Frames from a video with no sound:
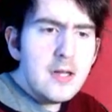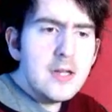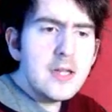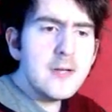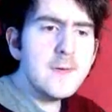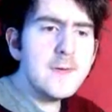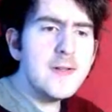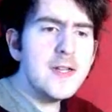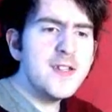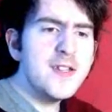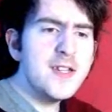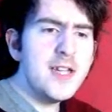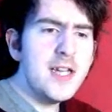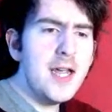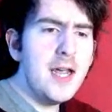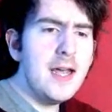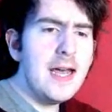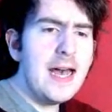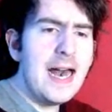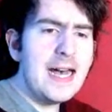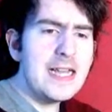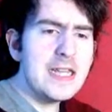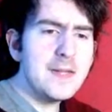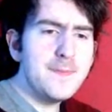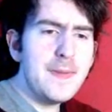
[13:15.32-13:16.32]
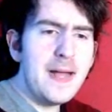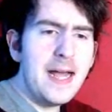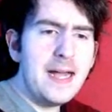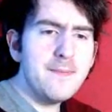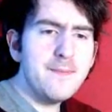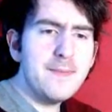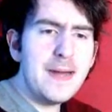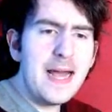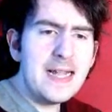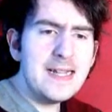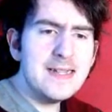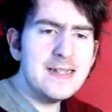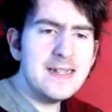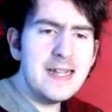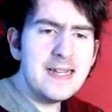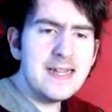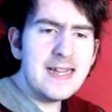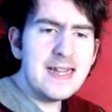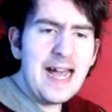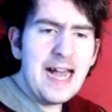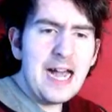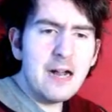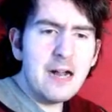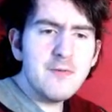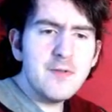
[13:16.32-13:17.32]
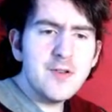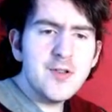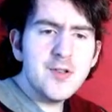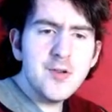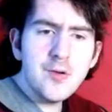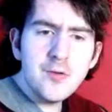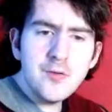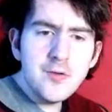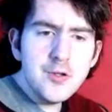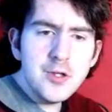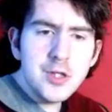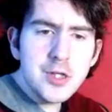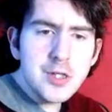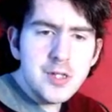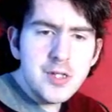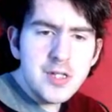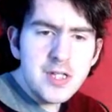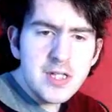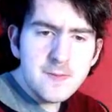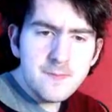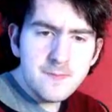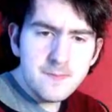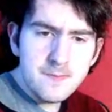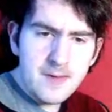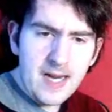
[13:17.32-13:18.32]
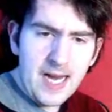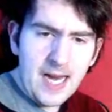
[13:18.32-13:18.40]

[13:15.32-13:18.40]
the studio aspect basically now redundant.